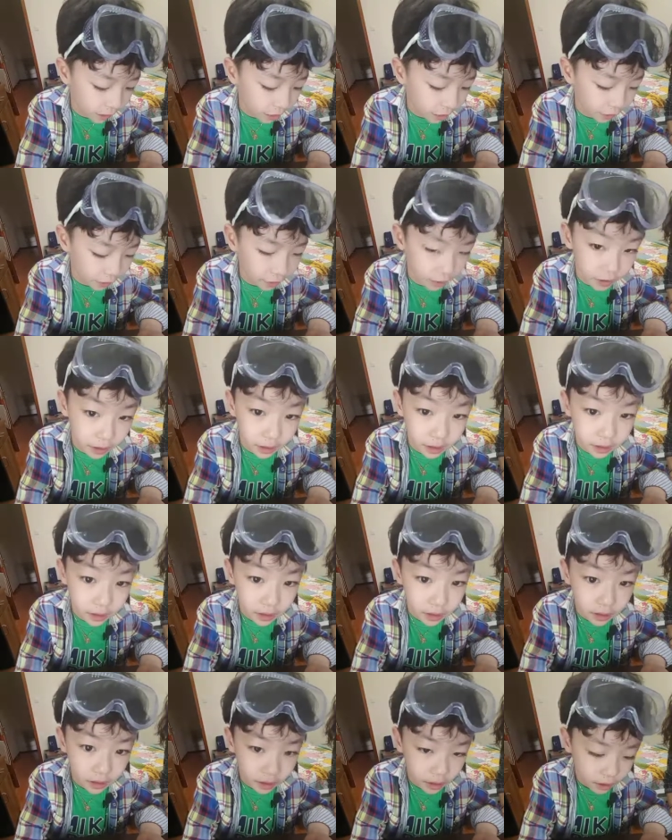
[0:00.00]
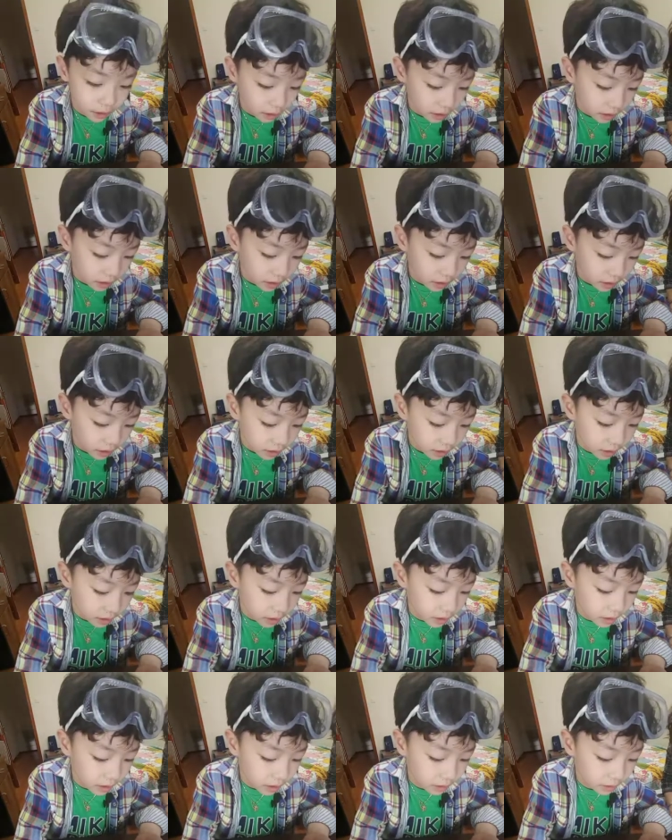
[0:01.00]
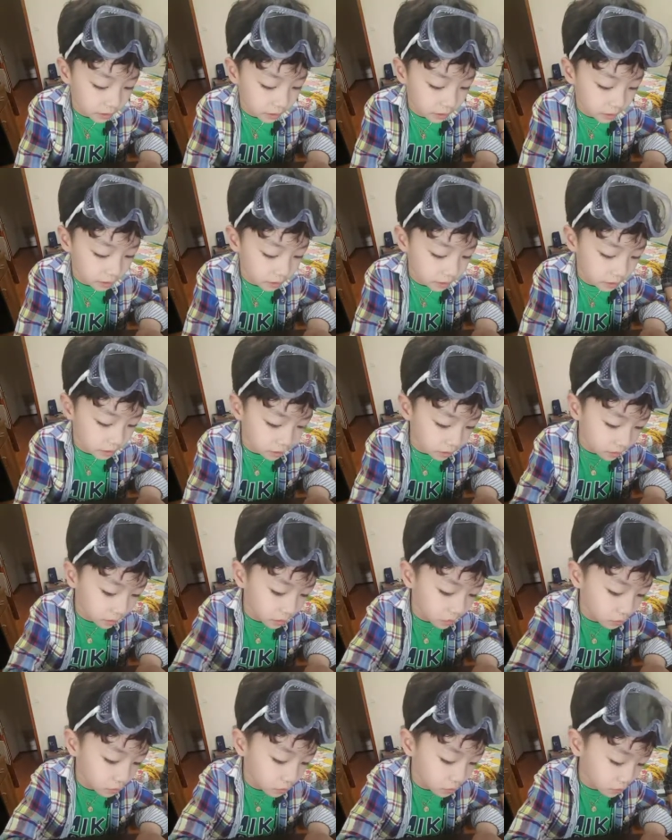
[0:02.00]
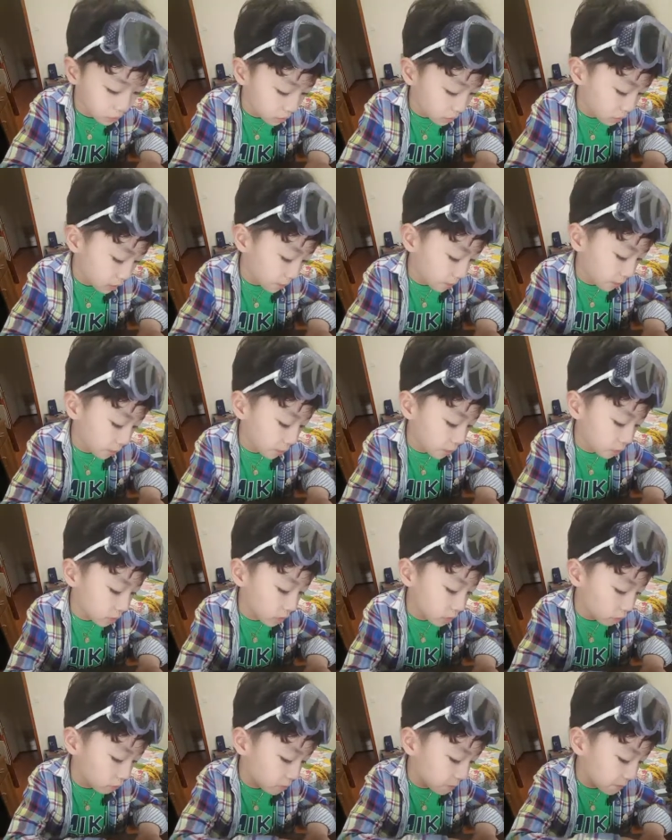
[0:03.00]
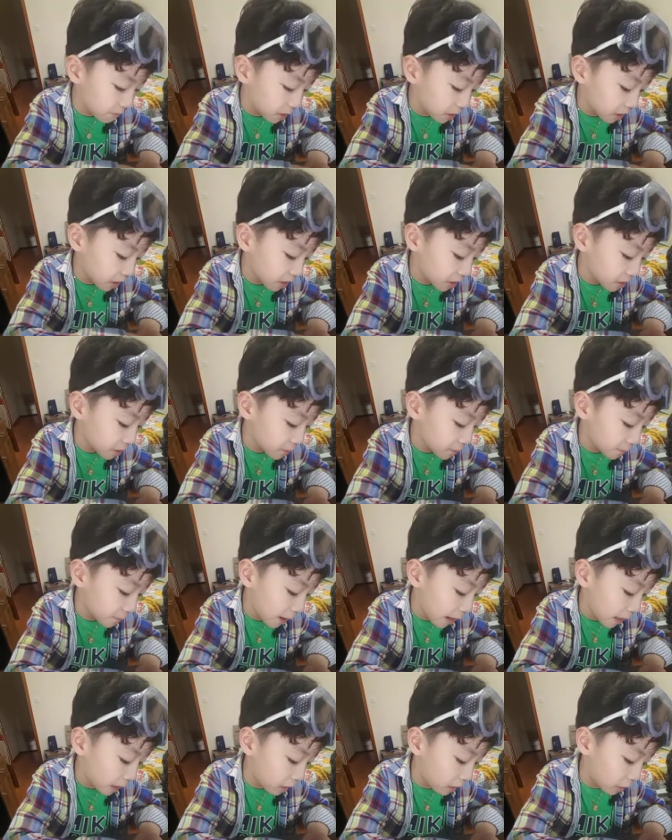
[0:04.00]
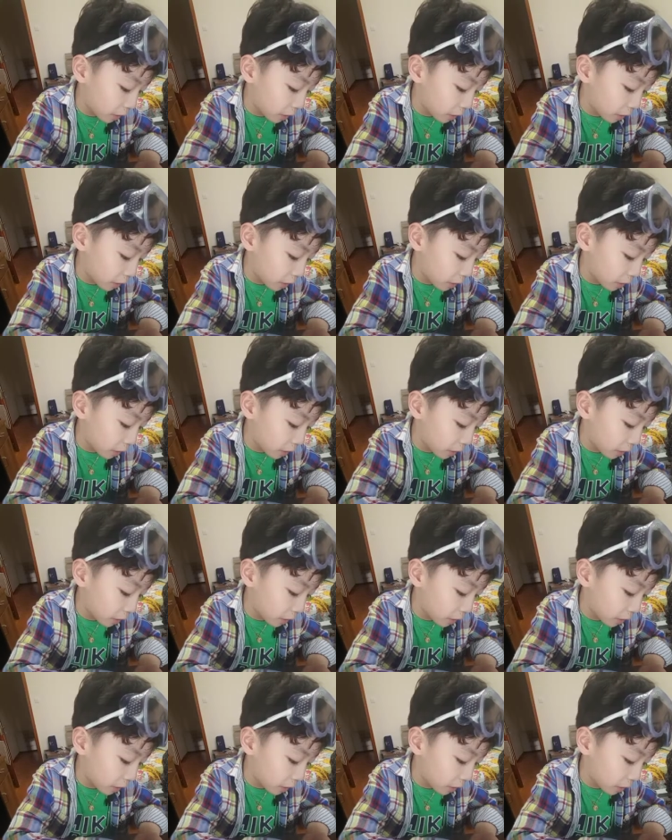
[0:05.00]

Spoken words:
on. And so, let me put the rib cage back